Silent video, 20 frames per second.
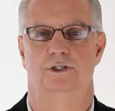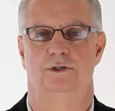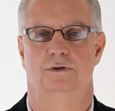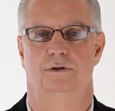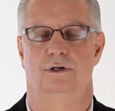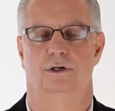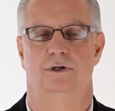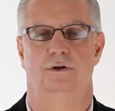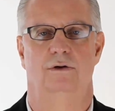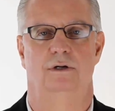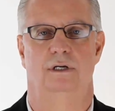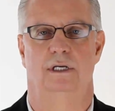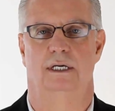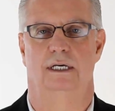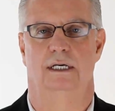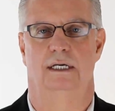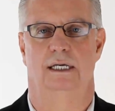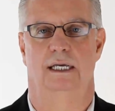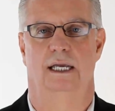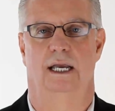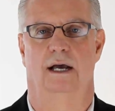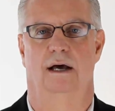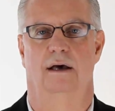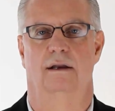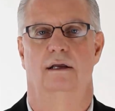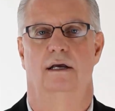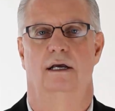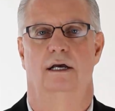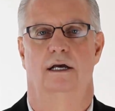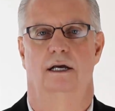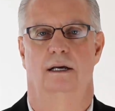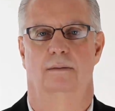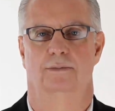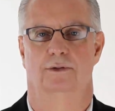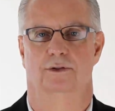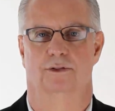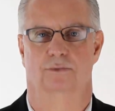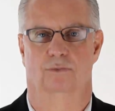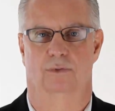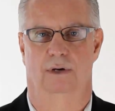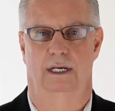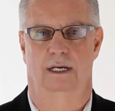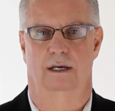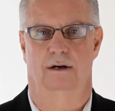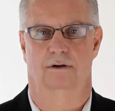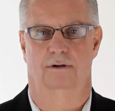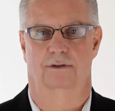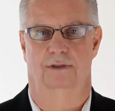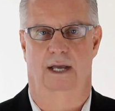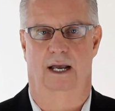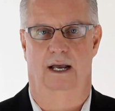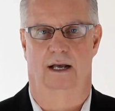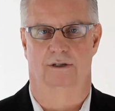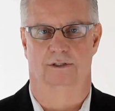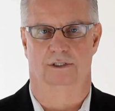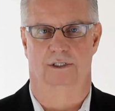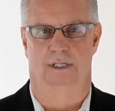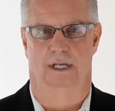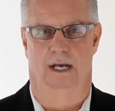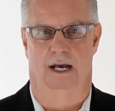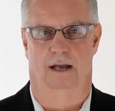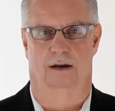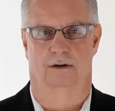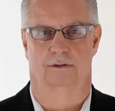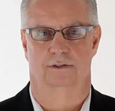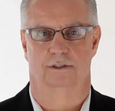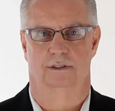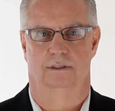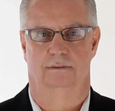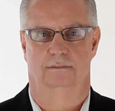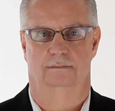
your annuity account up to $300,000.